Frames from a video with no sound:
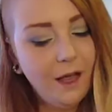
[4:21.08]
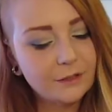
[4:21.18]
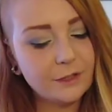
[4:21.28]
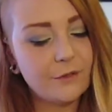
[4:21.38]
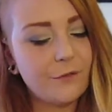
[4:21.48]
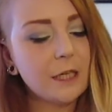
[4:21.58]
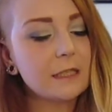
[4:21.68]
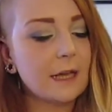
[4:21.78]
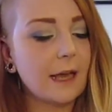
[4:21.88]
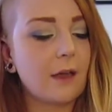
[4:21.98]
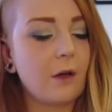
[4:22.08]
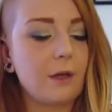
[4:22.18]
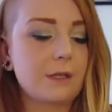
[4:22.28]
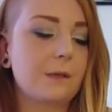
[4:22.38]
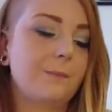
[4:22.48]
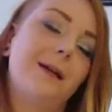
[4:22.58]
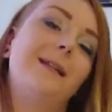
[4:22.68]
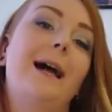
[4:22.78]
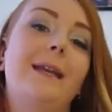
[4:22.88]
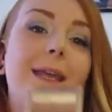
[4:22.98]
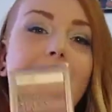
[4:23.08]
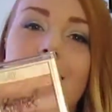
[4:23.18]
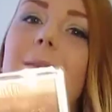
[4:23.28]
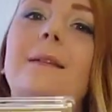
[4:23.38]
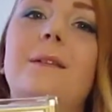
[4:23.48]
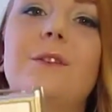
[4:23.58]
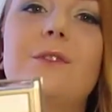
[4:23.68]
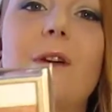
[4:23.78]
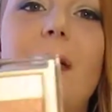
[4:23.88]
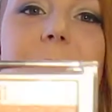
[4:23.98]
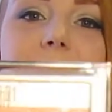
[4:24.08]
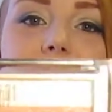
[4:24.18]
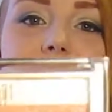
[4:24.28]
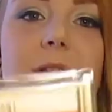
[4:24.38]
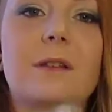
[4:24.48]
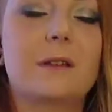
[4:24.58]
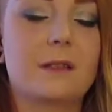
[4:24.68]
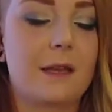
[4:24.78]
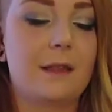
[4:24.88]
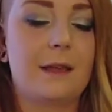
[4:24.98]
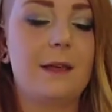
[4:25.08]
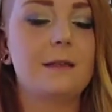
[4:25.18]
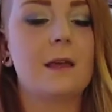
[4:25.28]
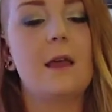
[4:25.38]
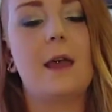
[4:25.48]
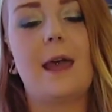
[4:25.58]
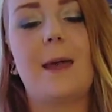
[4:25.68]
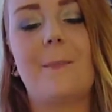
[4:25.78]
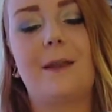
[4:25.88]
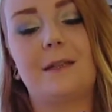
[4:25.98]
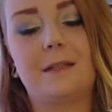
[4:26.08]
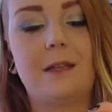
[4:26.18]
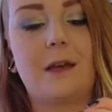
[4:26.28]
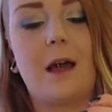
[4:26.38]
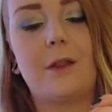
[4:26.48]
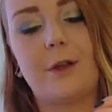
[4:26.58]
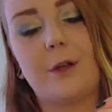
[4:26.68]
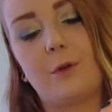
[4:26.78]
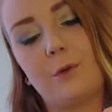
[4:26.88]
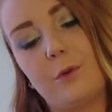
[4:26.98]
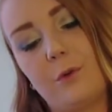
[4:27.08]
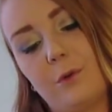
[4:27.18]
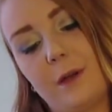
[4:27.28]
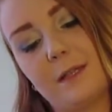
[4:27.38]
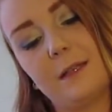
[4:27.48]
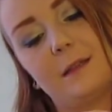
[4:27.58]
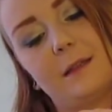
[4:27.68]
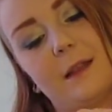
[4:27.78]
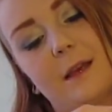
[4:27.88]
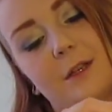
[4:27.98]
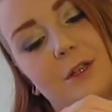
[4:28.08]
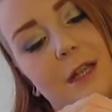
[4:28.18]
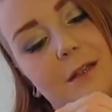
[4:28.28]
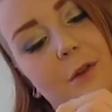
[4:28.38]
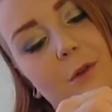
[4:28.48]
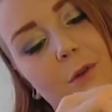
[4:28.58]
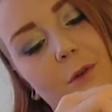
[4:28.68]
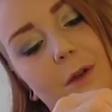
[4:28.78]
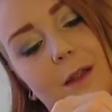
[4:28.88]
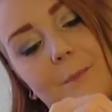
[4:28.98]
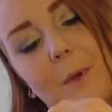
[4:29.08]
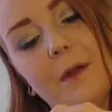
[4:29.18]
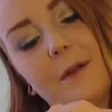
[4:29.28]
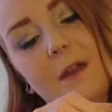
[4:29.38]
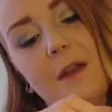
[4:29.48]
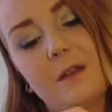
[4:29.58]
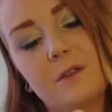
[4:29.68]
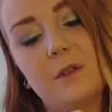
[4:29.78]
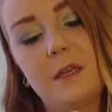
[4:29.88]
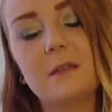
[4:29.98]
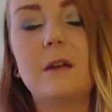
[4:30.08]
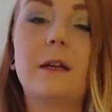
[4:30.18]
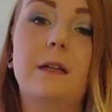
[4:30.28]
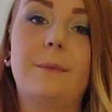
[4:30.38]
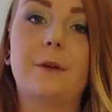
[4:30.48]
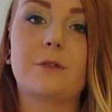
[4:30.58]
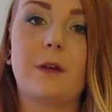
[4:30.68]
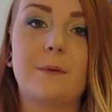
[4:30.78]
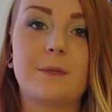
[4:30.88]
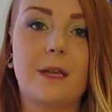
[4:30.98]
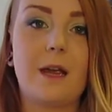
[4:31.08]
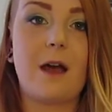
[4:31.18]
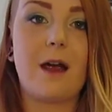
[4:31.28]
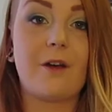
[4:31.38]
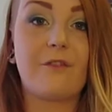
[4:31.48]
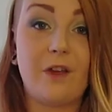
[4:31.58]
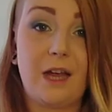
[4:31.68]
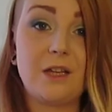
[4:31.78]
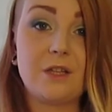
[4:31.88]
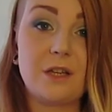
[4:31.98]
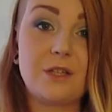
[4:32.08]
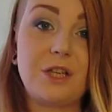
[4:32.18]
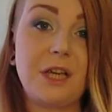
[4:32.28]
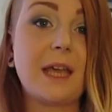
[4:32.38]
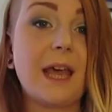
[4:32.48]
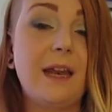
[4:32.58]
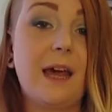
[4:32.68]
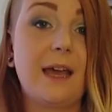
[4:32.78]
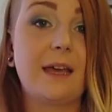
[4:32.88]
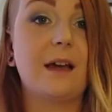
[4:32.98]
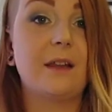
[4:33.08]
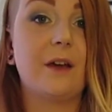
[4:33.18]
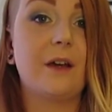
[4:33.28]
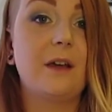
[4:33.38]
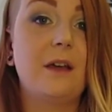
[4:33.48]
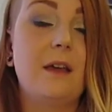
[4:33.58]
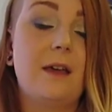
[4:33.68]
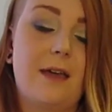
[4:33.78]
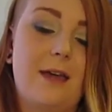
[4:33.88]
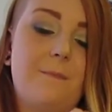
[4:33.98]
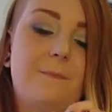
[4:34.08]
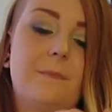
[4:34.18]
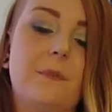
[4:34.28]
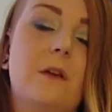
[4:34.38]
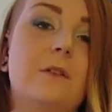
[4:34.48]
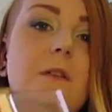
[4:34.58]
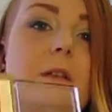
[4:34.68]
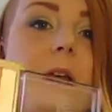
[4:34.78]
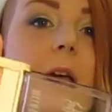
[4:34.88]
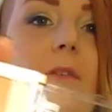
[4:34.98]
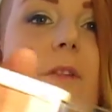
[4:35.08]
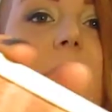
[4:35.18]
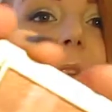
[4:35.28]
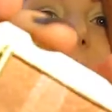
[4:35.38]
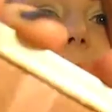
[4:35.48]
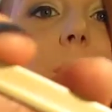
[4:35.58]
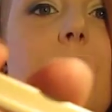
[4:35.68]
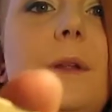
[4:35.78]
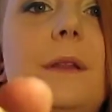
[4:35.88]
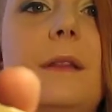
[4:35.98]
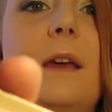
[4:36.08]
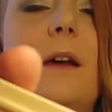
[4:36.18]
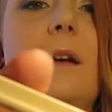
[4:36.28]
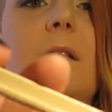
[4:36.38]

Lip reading: So the first thing I got is the Milani glitter stripes, and it just looks like this, and it's in the colour Cocoa. It's in the shade Cocoa Glimmer. So these are glimmer stripes. They are face, cheek and eye colour. So I'll just let you have a look at that opened there.